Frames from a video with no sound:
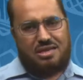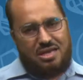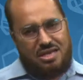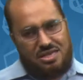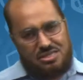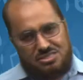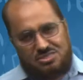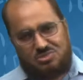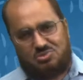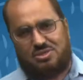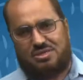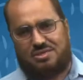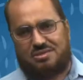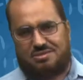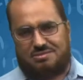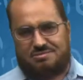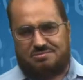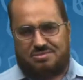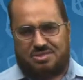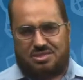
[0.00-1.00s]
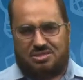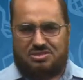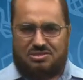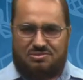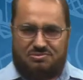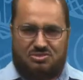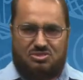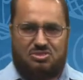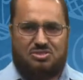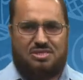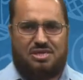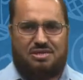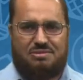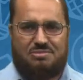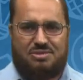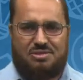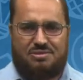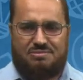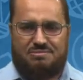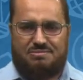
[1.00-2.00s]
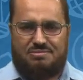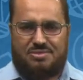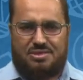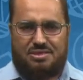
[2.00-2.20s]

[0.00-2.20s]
last week, definite time here.